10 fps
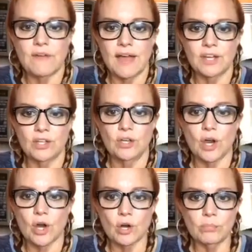find a
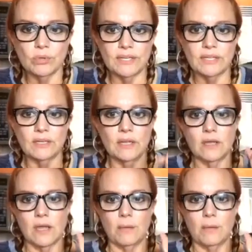good herb blend,